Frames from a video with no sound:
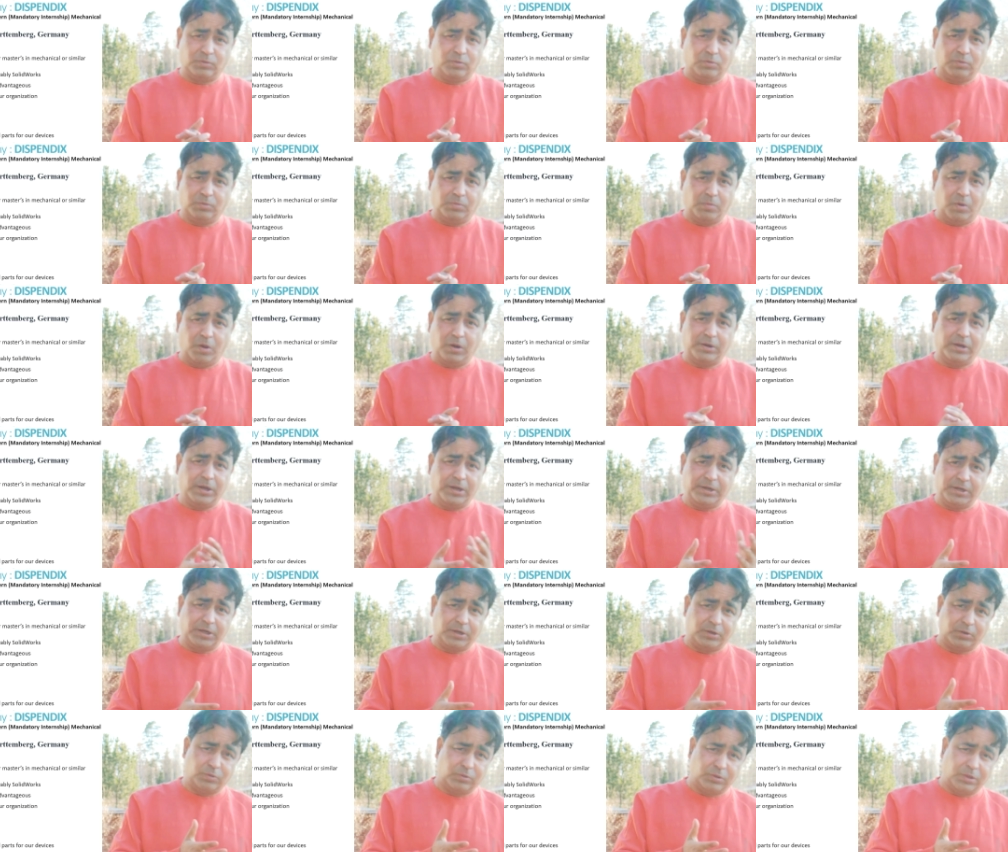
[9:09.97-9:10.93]
So all
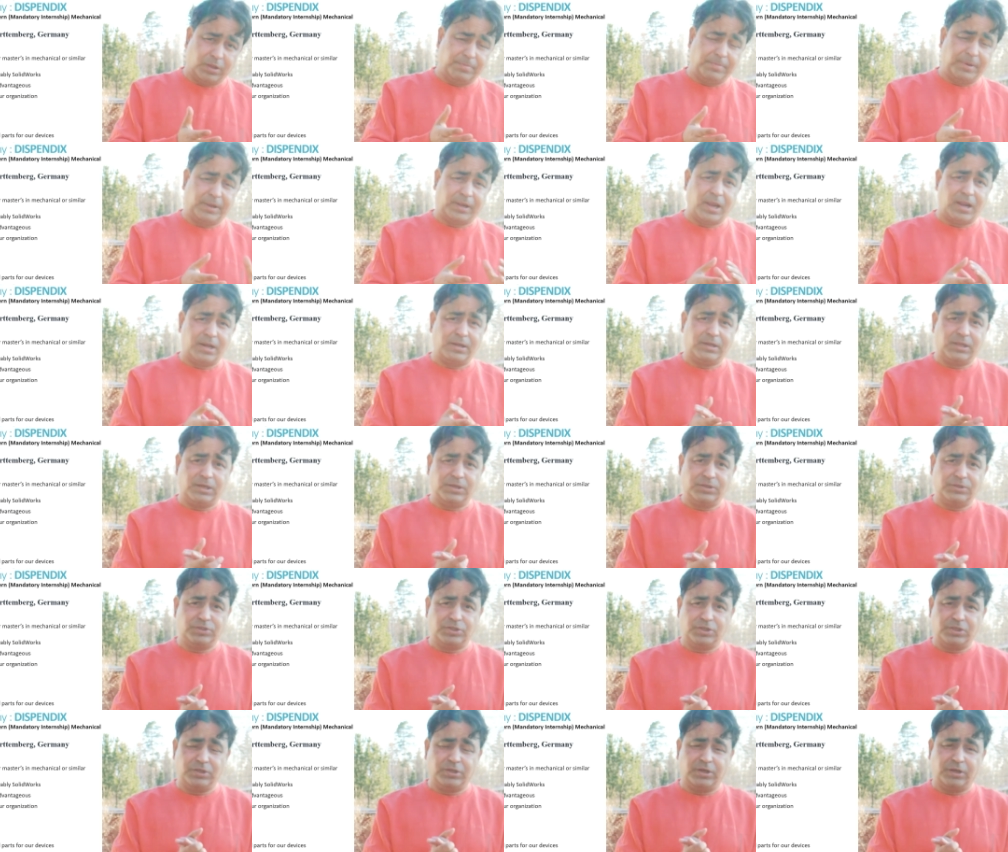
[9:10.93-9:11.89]
related to the mechanical
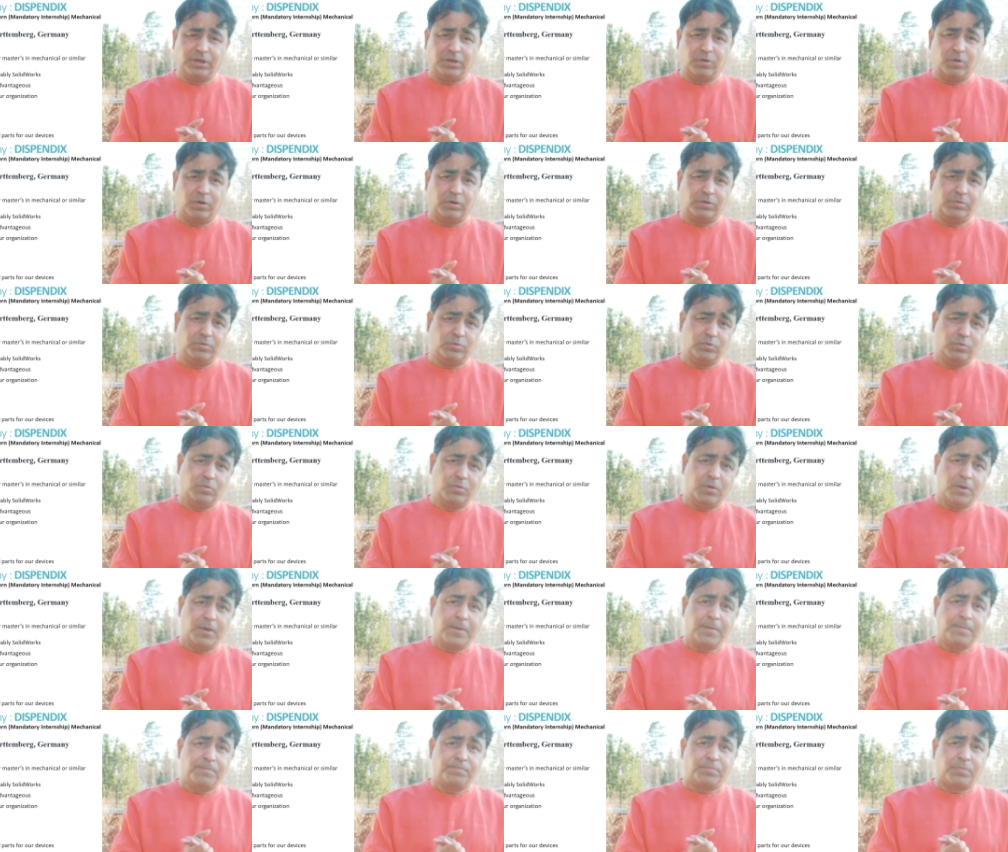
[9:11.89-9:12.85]
engineering, or you
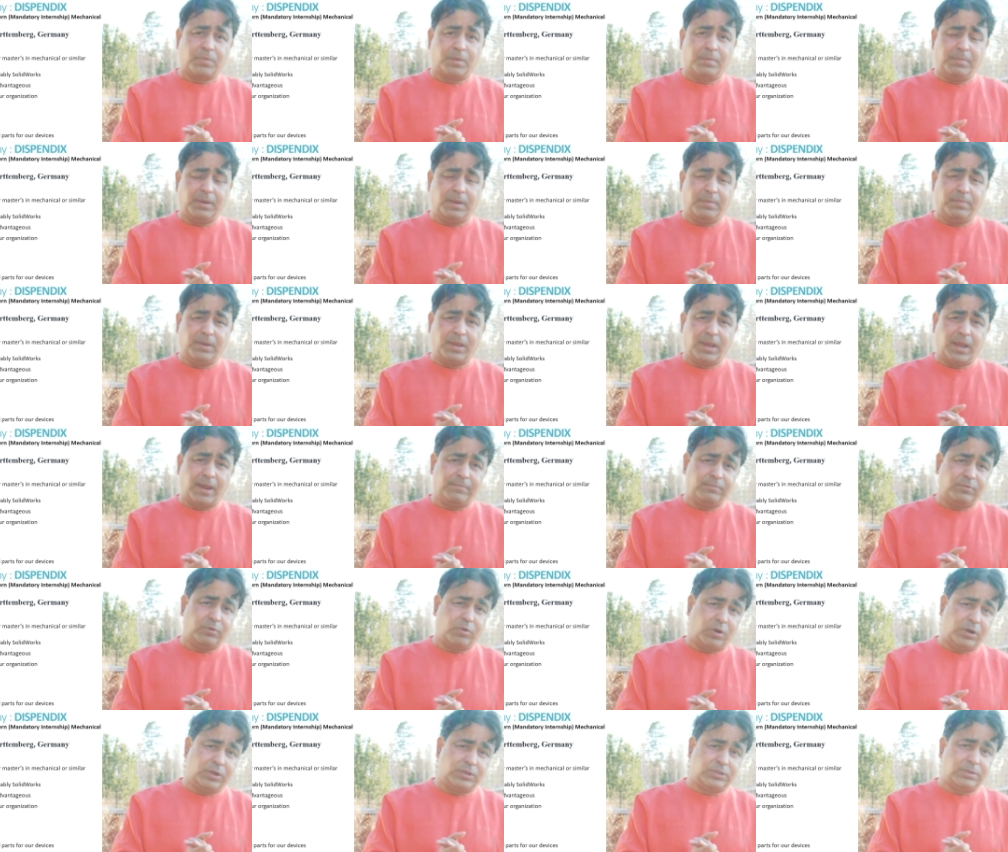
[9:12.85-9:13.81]
maybe
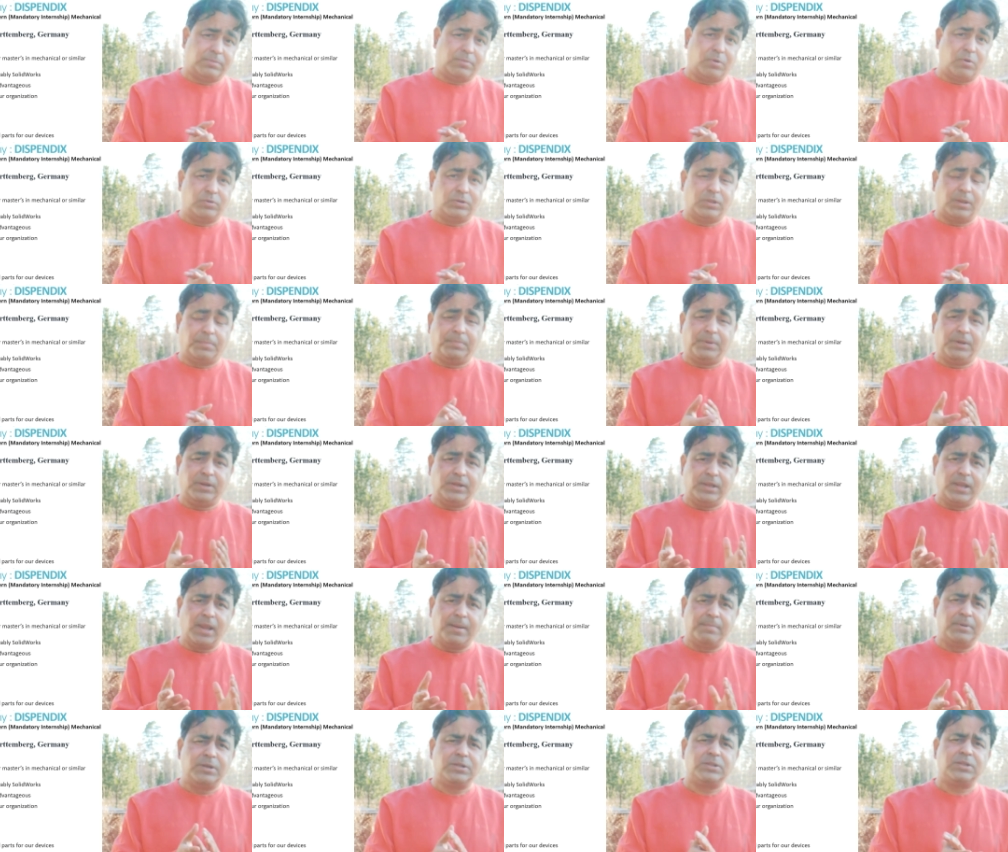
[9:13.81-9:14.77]
have knowledge about the
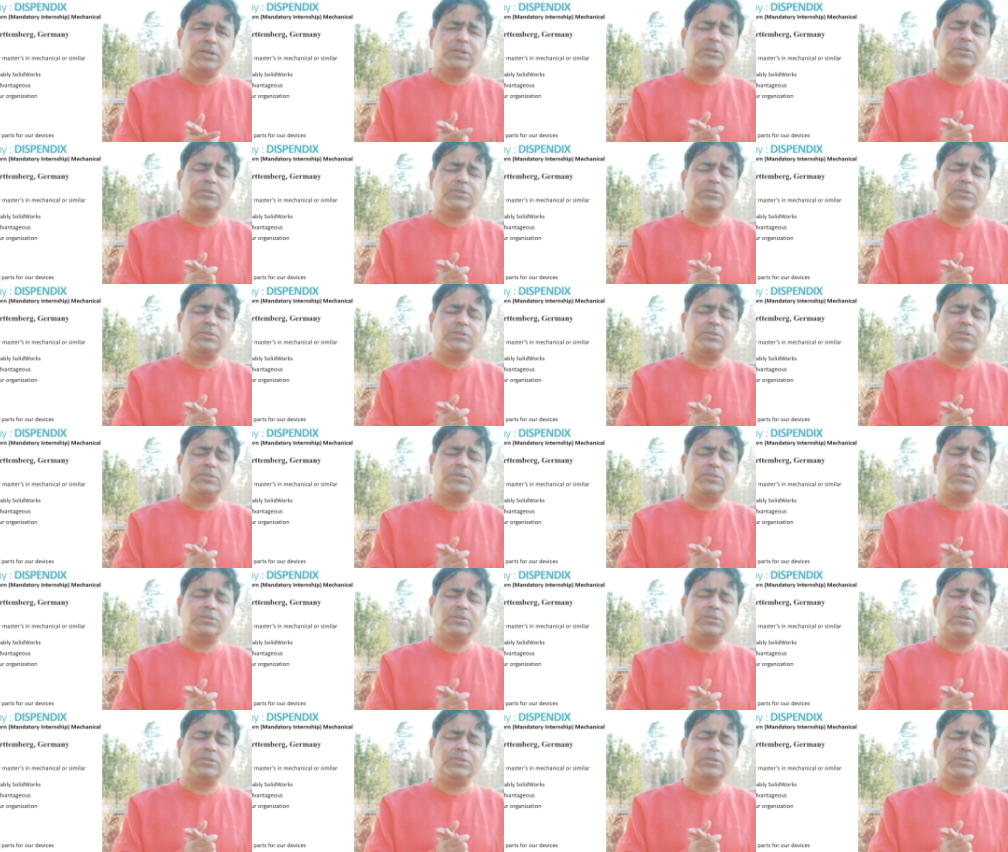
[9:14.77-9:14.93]
PDM.